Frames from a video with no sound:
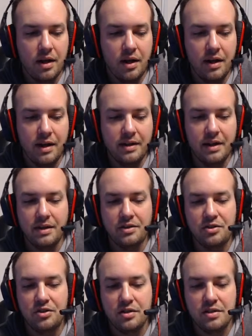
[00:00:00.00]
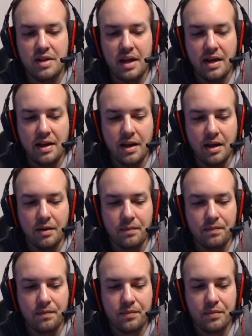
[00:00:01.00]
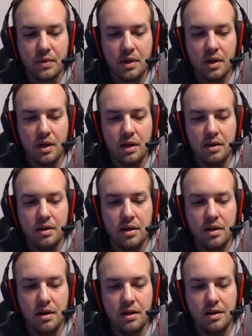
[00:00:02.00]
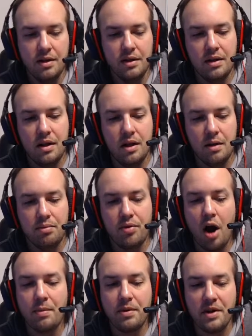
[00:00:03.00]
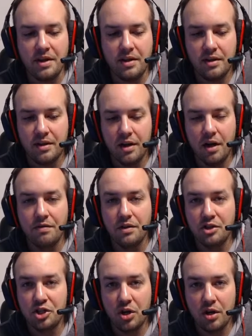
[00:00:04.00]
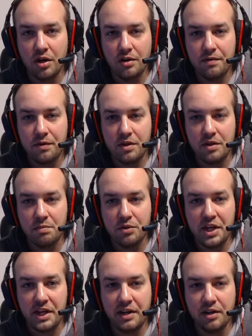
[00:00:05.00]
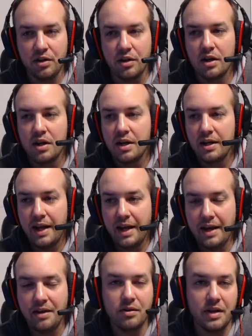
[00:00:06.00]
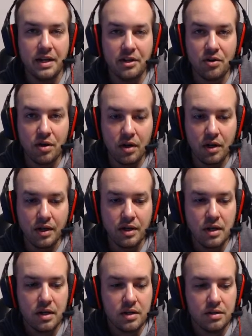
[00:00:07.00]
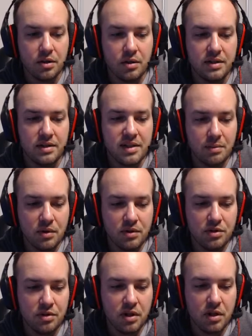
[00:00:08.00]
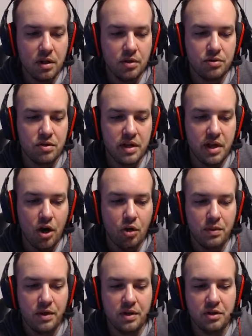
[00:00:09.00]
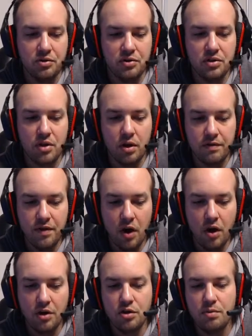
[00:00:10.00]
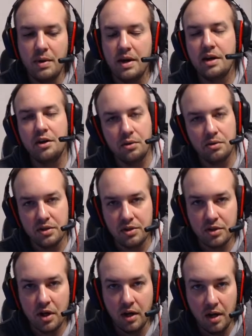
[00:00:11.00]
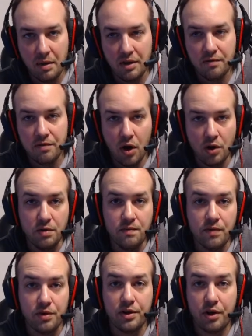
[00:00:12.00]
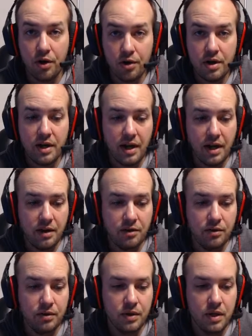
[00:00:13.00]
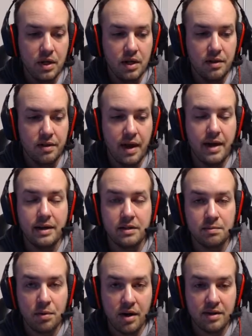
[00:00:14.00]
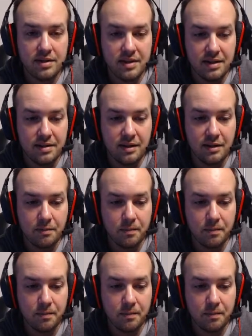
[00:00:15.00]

it, it's just a, um, a, a property of the chart for this particular candle that you're on. So it's similar to the close or the open. You just call volume and it knows that you're talking about the volume for the current candle that it's processing